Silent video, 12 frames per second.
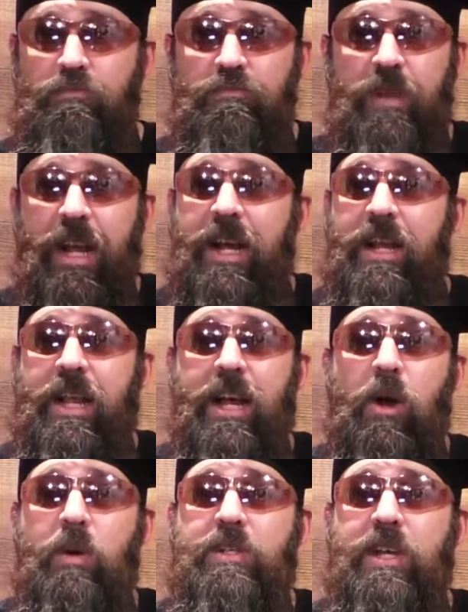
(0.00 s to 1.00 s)
like I
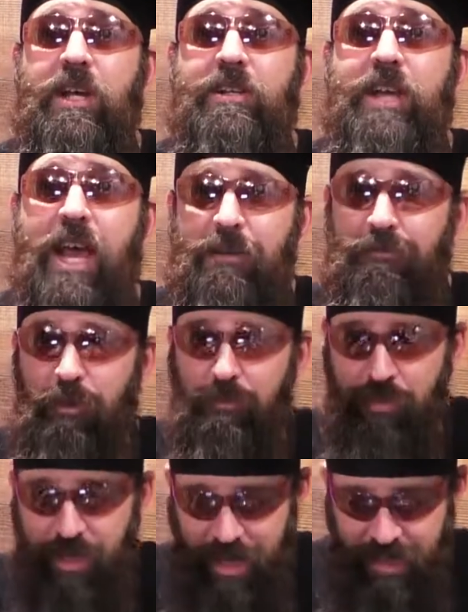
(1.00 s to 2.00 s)
always say, take
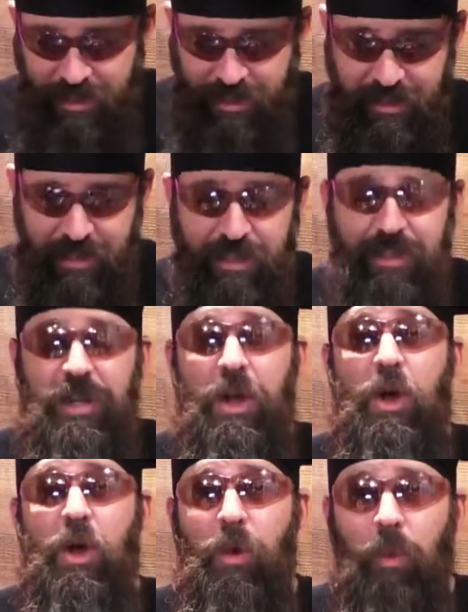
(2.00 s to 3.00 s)
from this
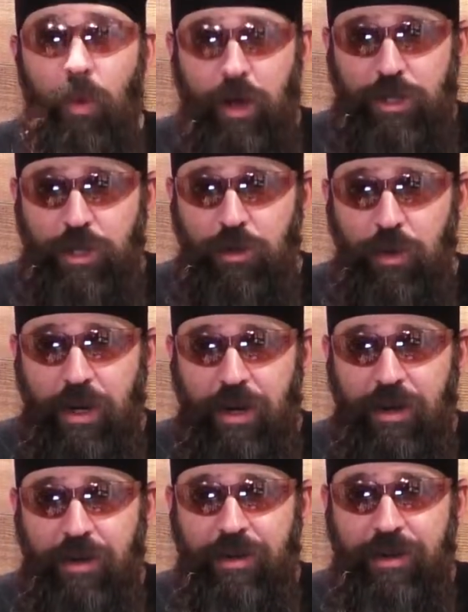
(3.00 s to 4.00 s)
what you
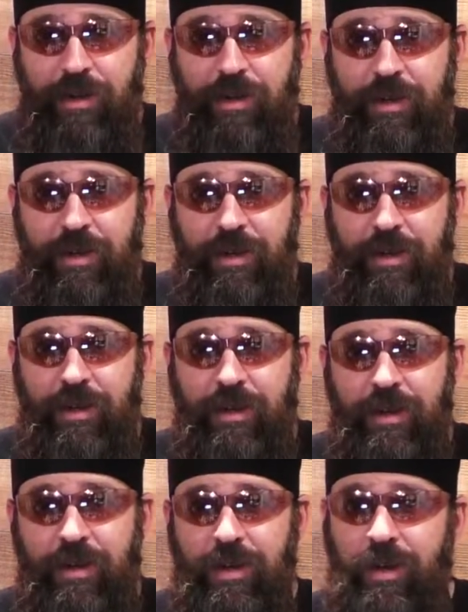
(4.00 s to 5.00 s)
will,
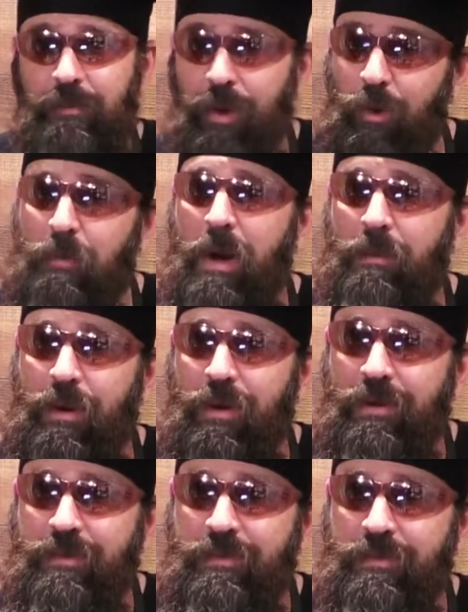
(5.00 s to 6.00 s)
but
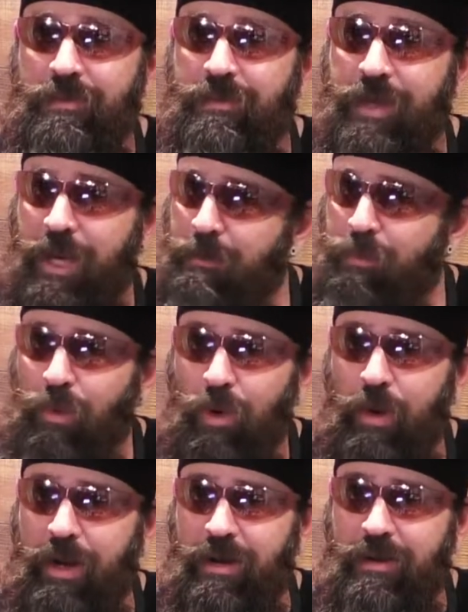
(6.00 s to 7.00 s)
remember, keep
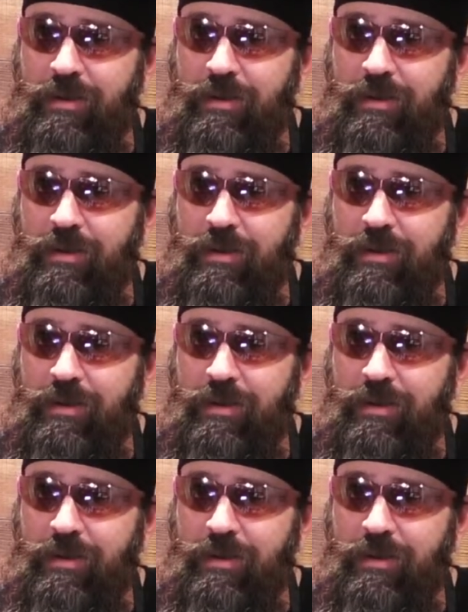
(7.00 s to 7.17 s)
brewing.